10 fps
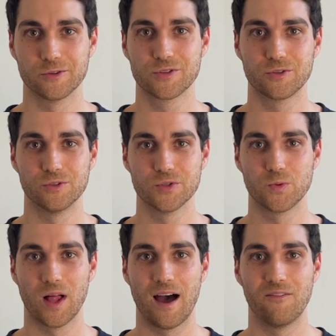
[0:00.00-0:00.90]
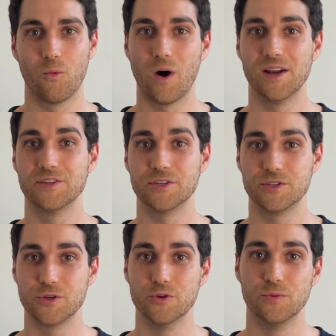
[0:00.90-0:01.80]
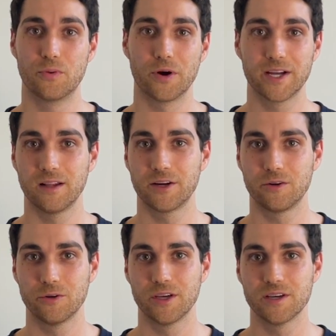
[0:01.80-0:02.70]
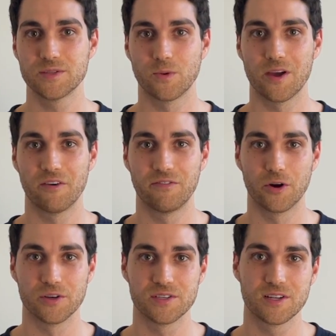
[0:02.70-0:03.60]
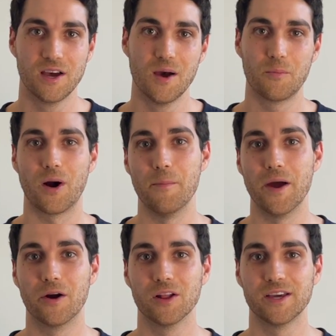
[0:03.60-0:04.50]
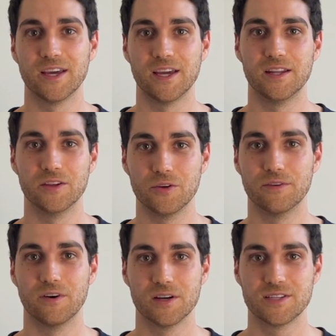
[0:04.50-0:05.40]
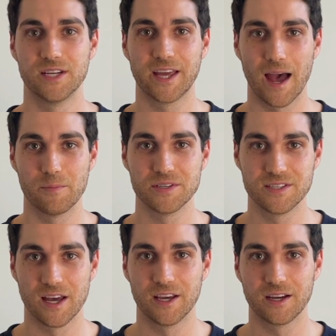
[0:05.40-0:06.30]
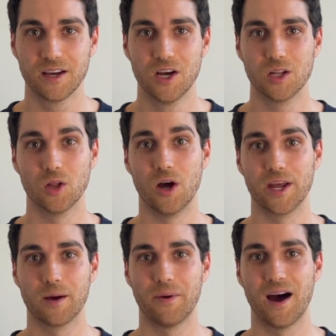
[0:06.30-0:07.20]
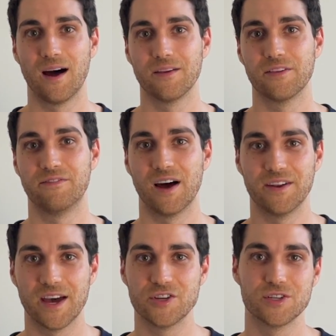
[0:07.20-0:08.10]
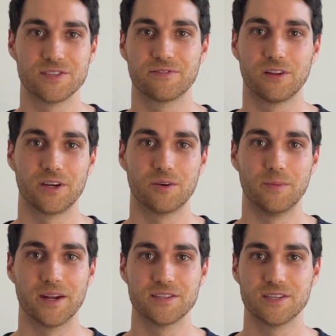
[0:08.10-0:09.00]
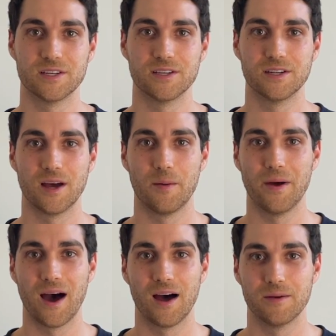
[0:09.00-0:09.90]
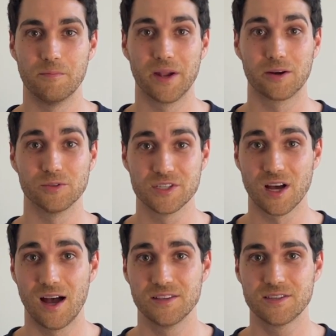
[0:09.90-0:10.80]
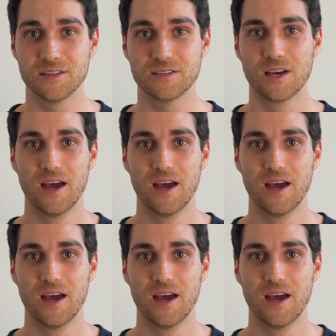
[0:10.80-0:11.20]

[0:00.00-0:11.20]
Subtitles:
schools will have 1 to 2 preclinical years where you're focused primarily in the university campus setting, learning about the foundations of clinical medicine, about medical sciences,